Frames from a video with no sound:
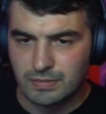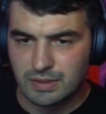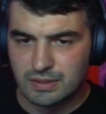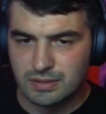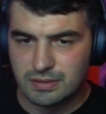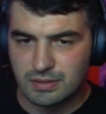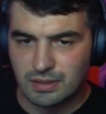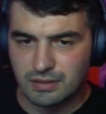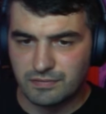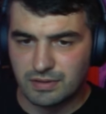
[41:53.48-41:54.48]
This is
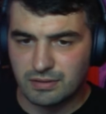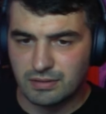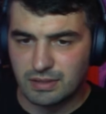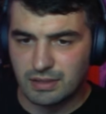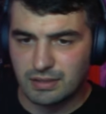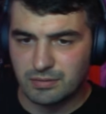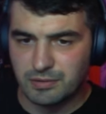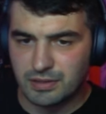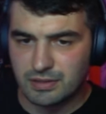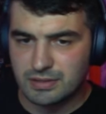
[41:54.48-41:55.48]
not a very good hand, to be
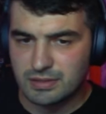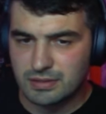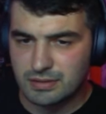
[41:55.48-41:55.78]
honest.